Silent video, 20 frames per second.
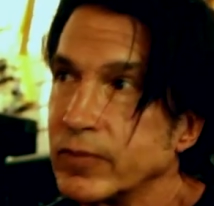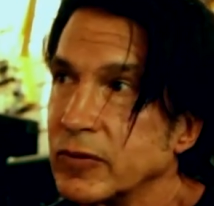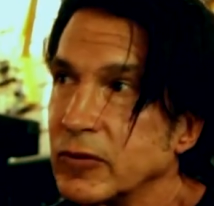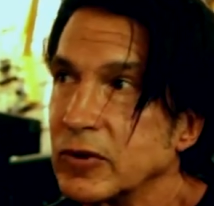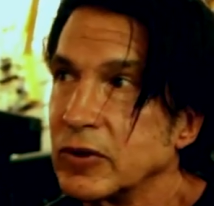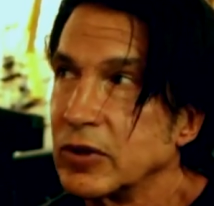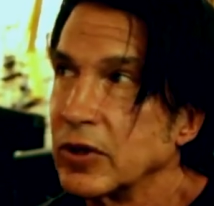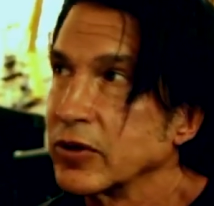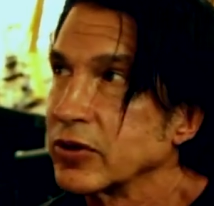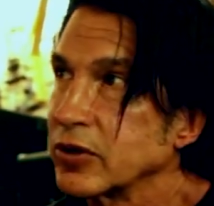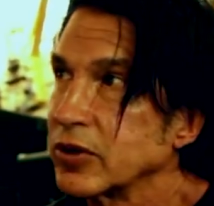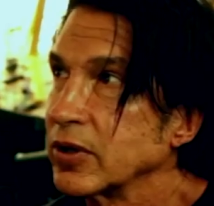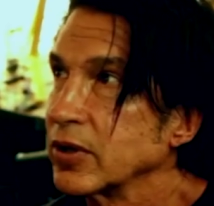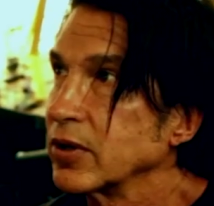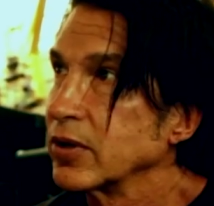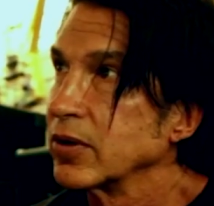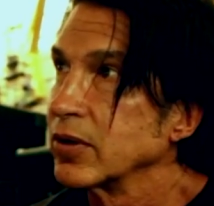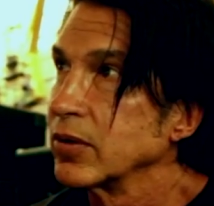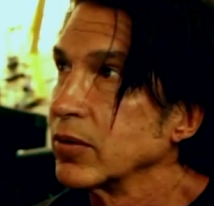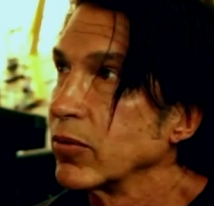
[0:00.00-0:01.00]
just
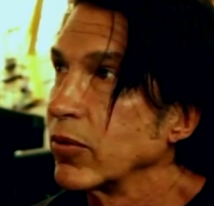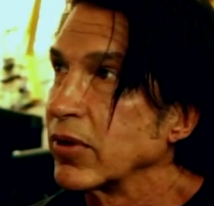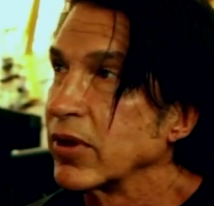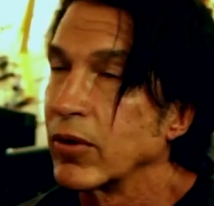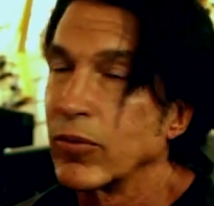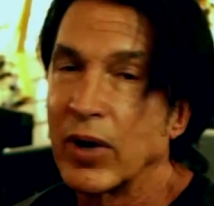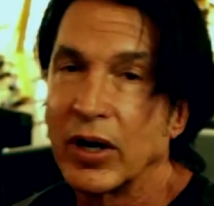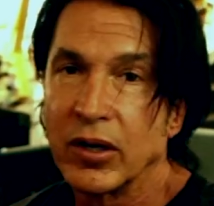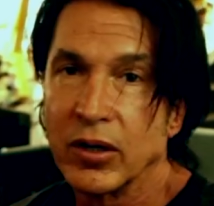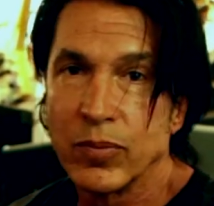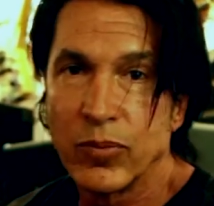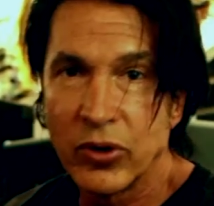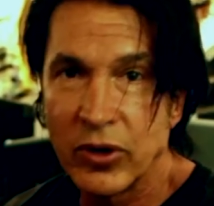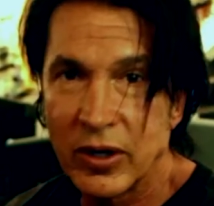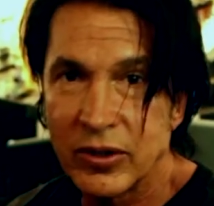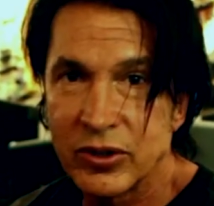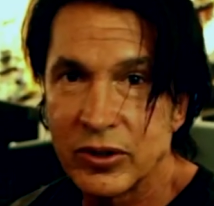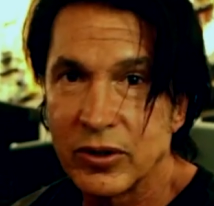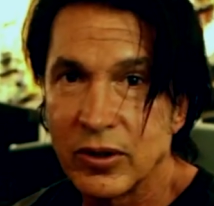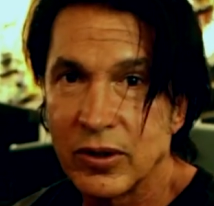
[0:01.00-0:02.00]
their regular
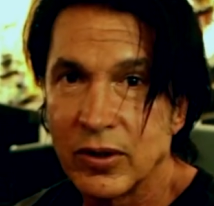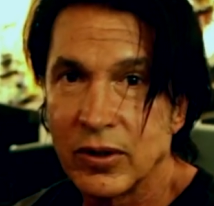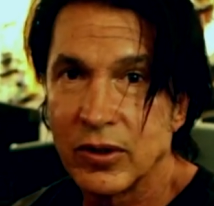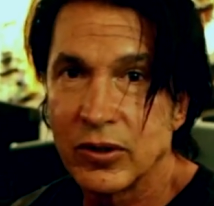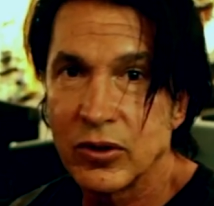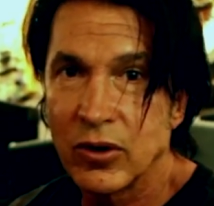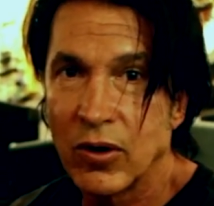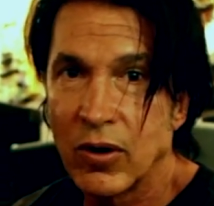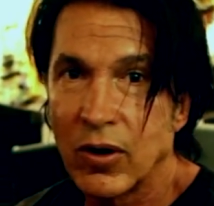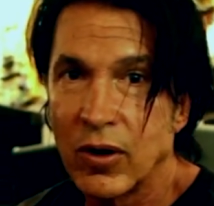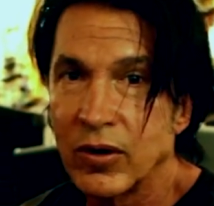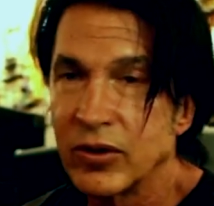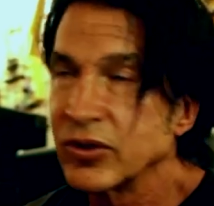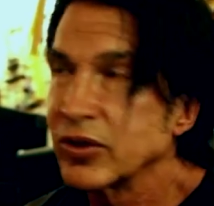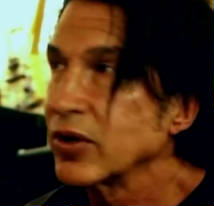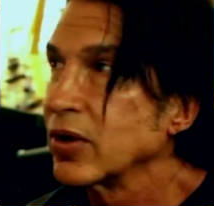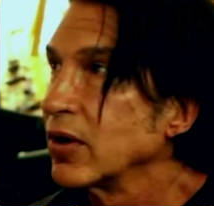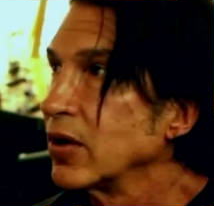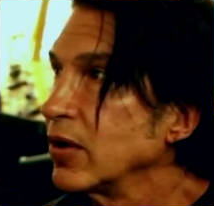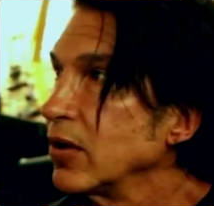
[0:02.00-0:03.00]
production guitars,
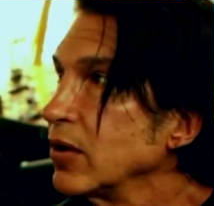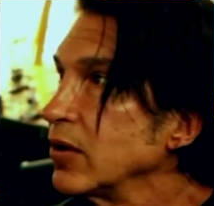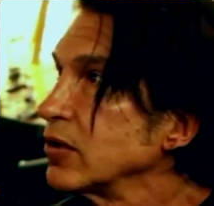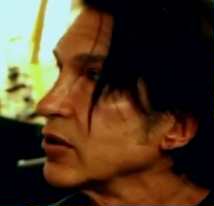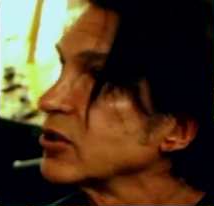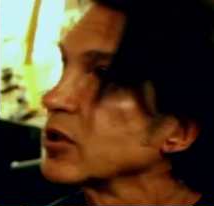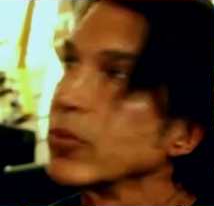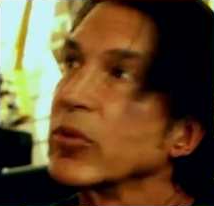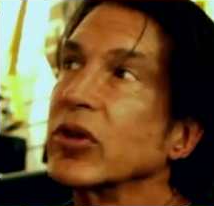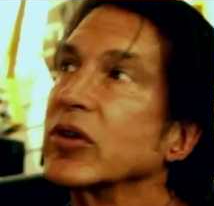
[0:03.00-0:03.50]
some of